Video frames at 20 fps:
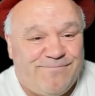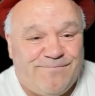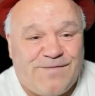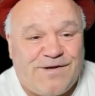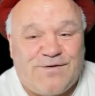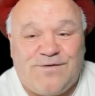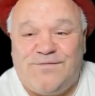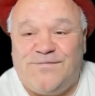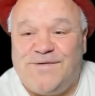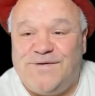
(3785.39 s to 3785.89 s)
My
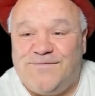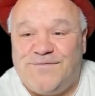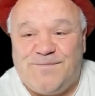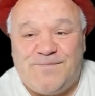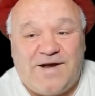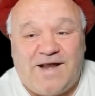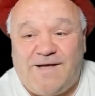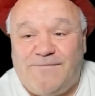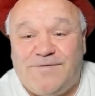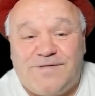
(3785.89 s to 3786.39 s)
good friend
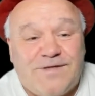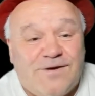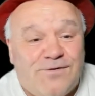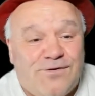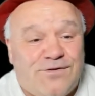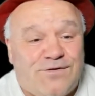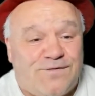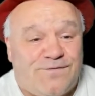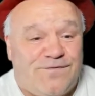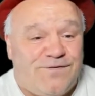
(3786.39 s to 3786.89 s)
Robina. I'm so
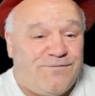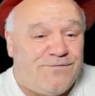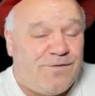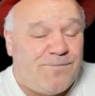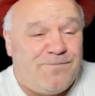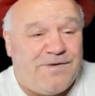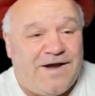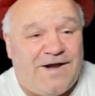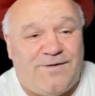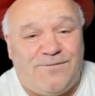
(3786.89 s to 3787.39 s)
chuffed that
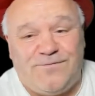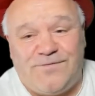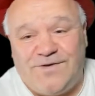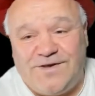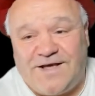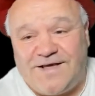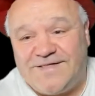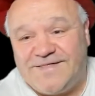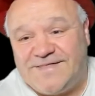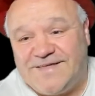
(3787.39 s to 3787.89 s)
Robina won
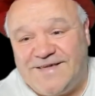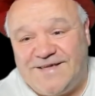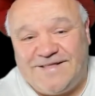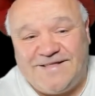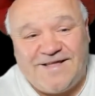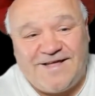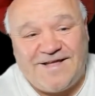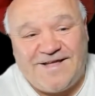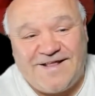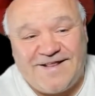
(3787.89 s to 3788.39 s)
that seat
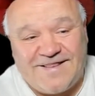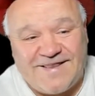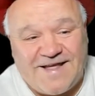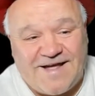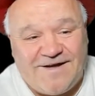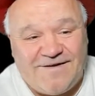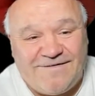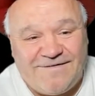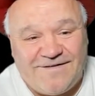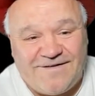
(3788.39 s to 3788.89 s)

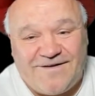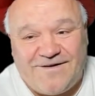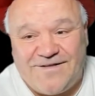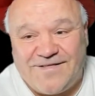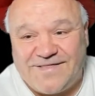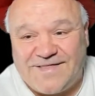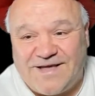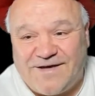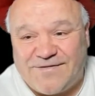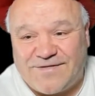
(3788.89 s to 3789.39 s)
down on the
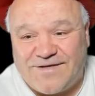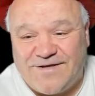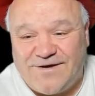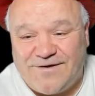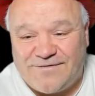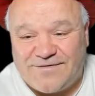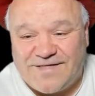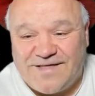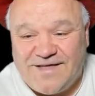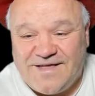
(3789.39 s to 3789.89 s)
south
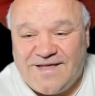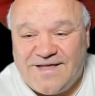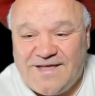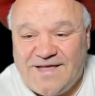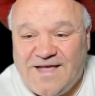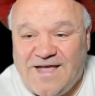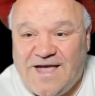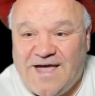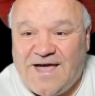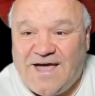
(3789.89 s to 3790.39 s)
coast.
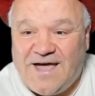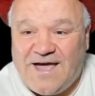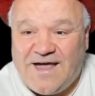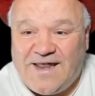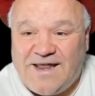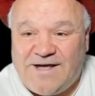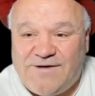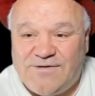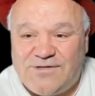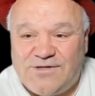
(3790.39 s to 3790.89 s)

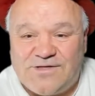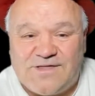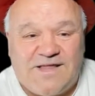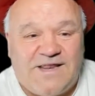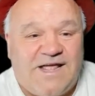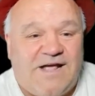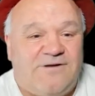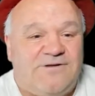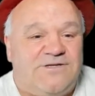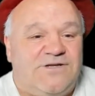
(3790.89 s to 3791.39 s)
And that was just
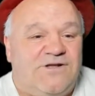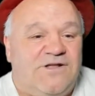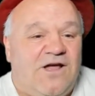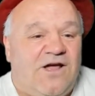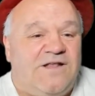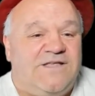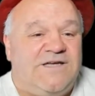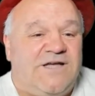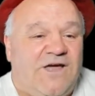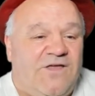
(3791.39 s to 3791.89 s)
announced on
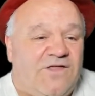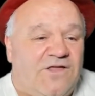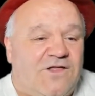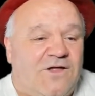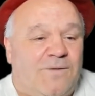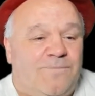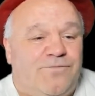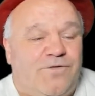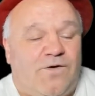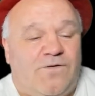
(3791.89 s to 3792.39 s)
Attila the
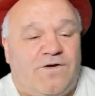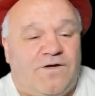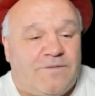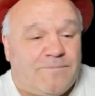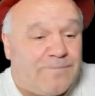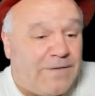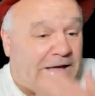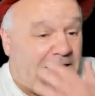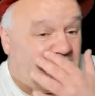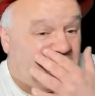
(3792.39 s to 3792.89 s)
Stockbrokers
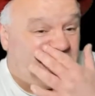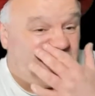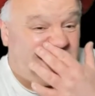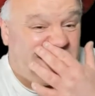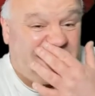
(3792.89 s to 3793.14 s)
page.